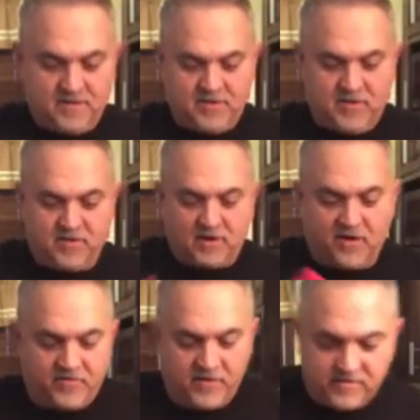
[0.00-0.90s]
you
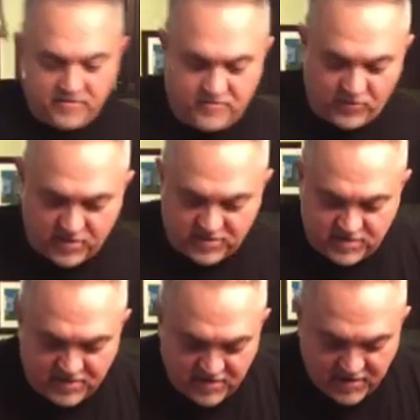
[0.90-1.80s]
cover with
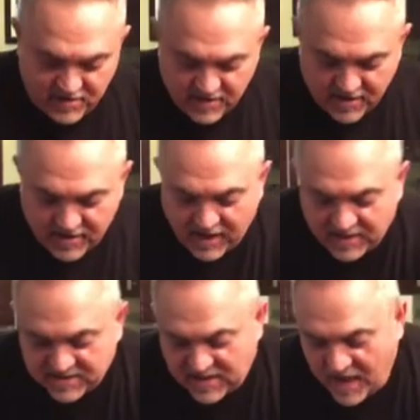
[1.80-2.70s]
a
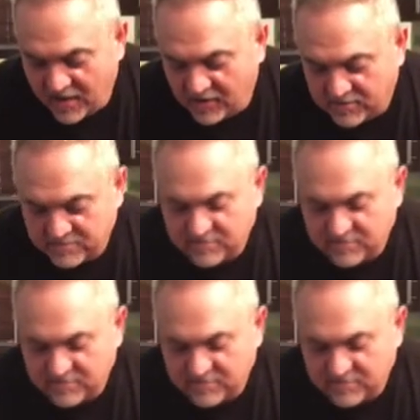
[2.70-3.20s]
nice towel